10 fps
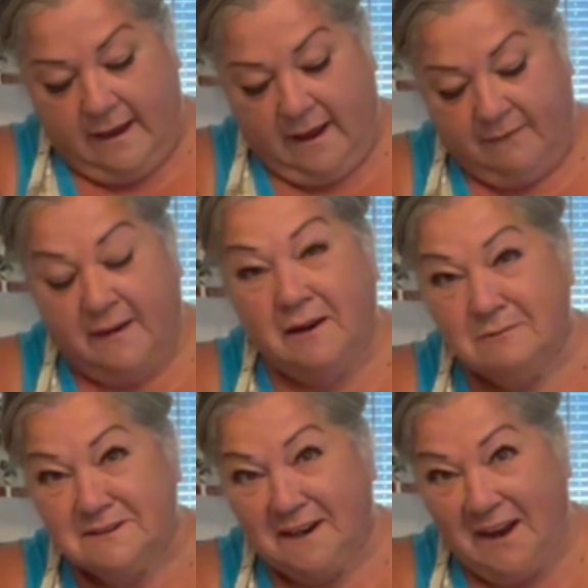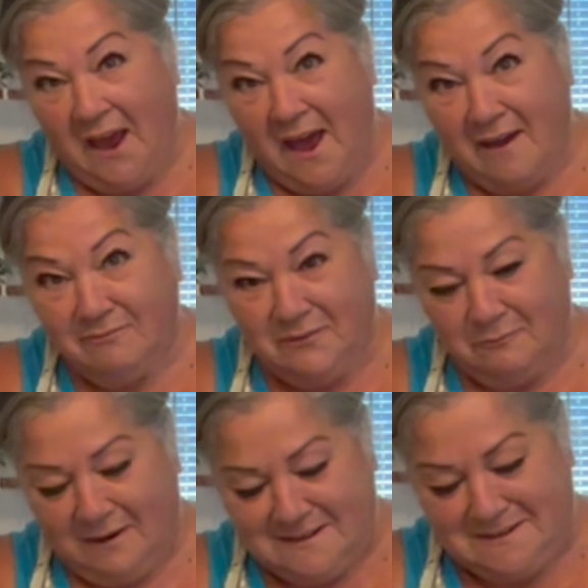And then I was going to half the
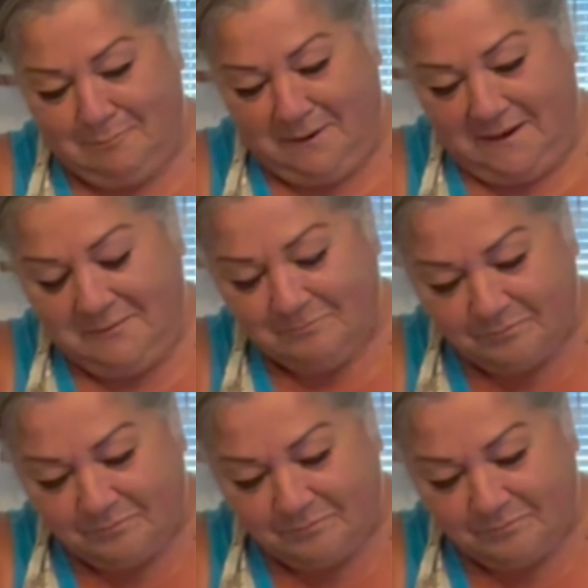recipe,